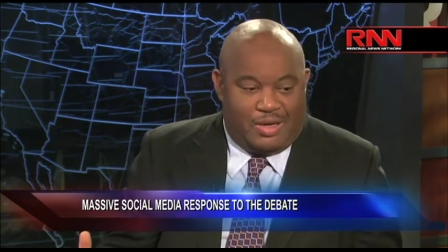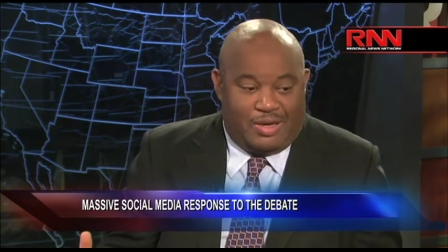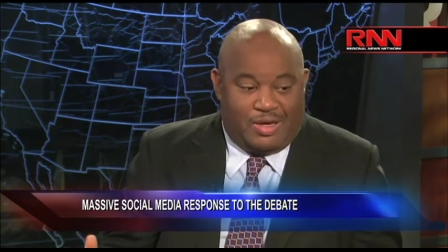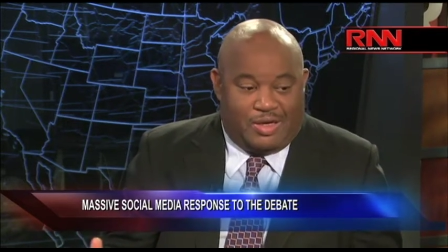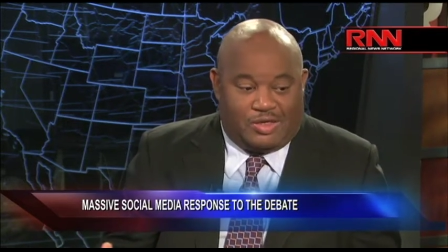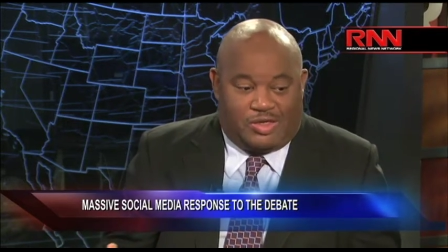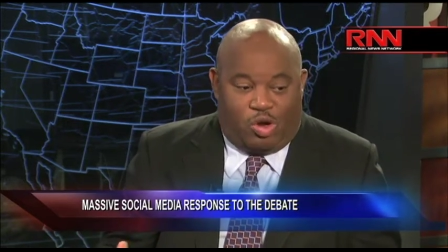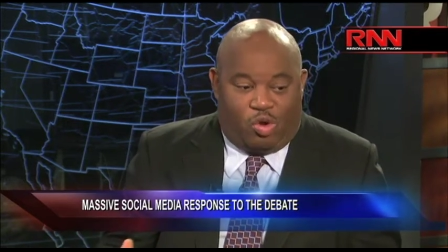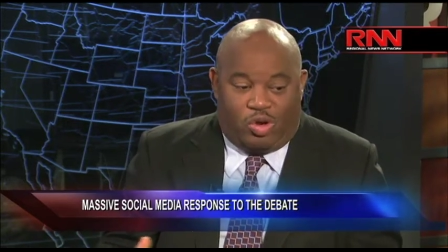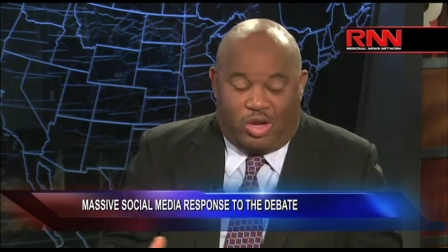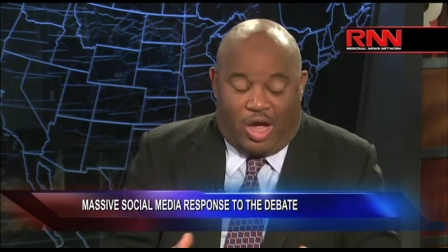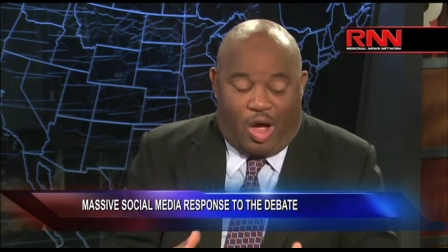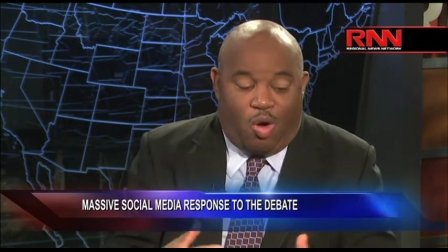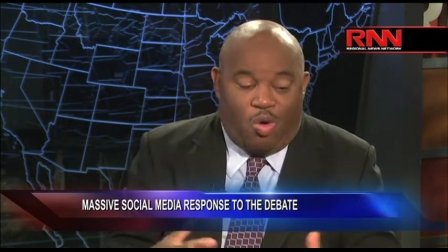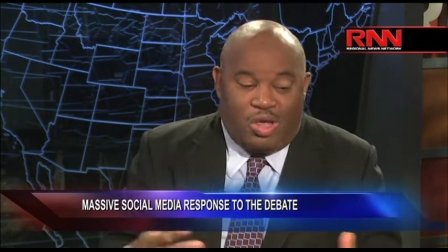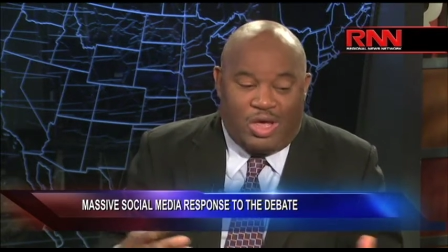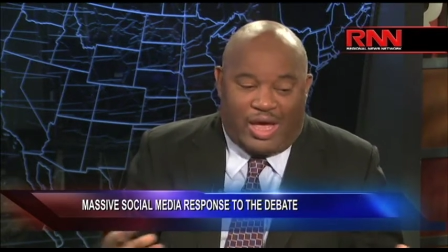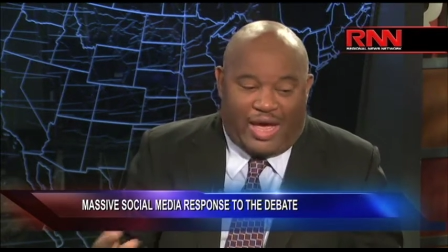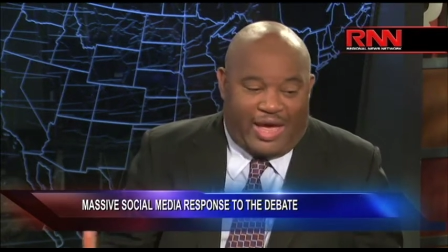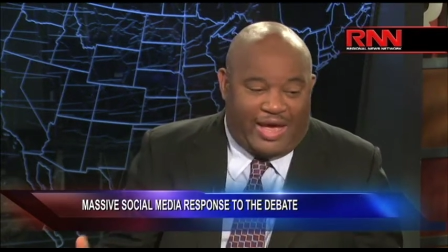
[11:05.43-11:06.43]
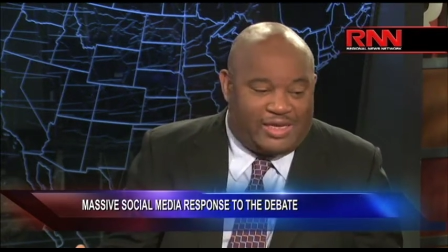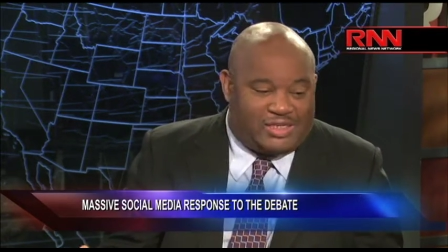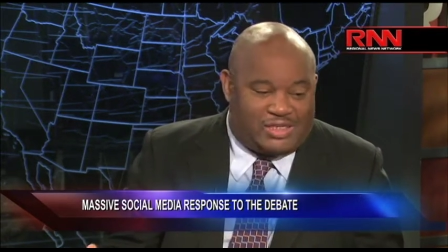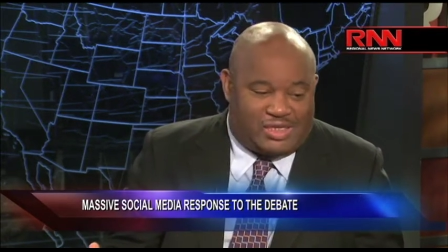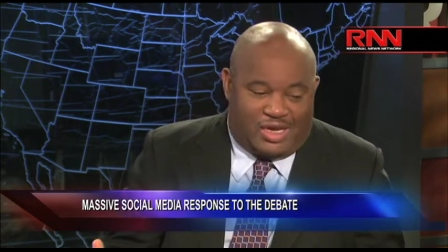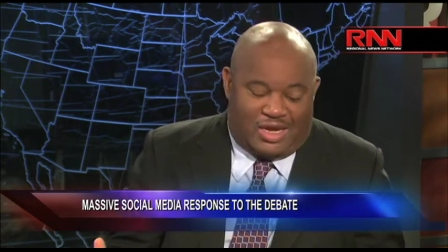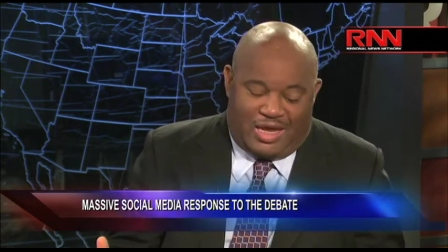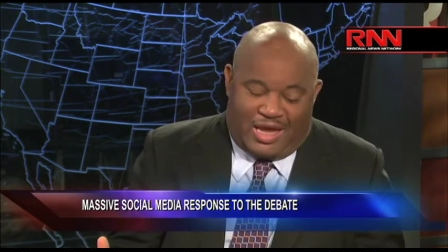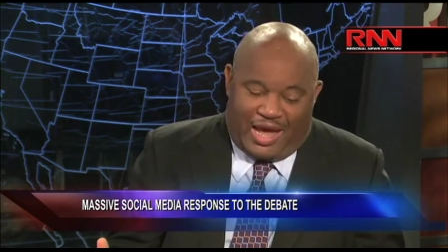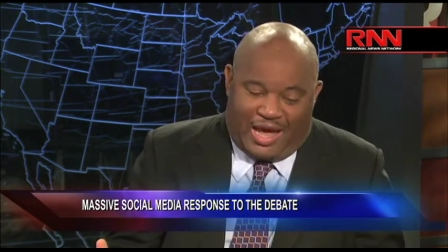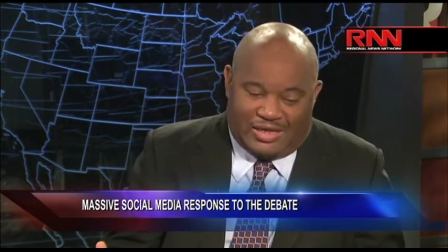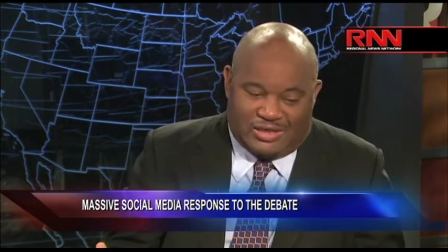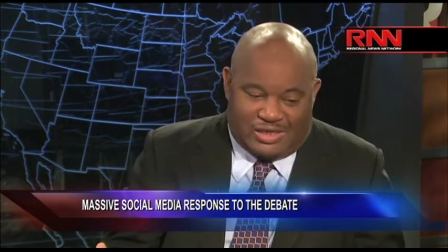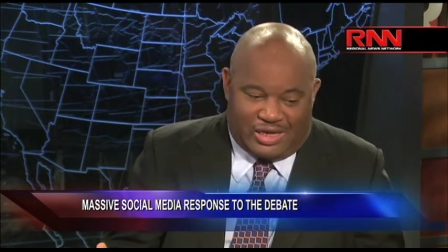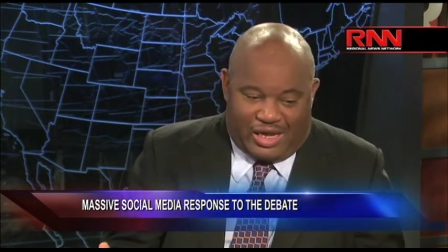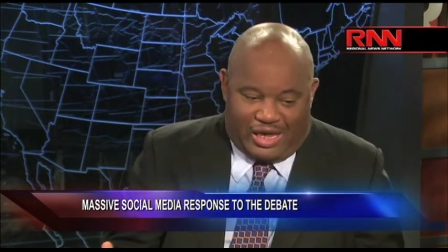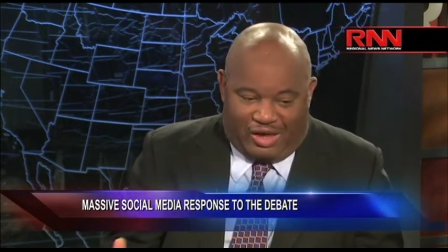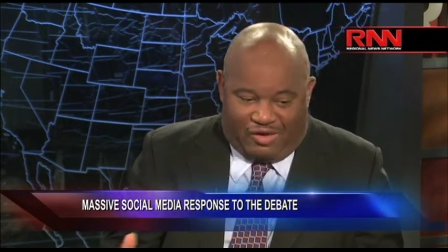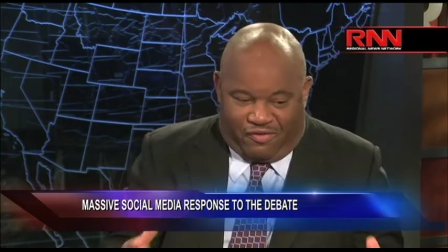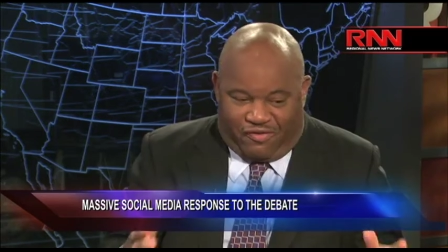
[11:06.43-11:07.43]
So the only ace that he has
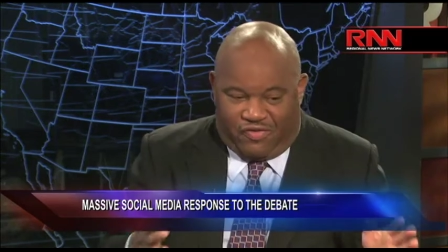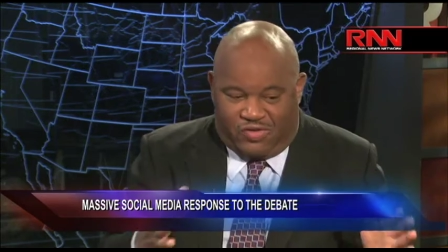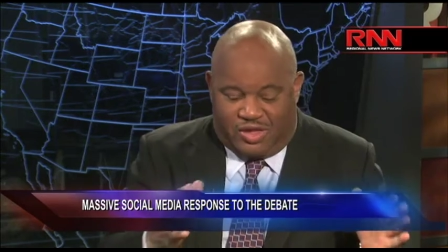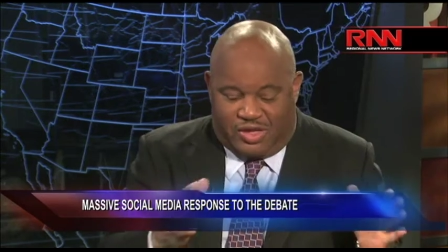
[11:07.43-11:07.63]
left,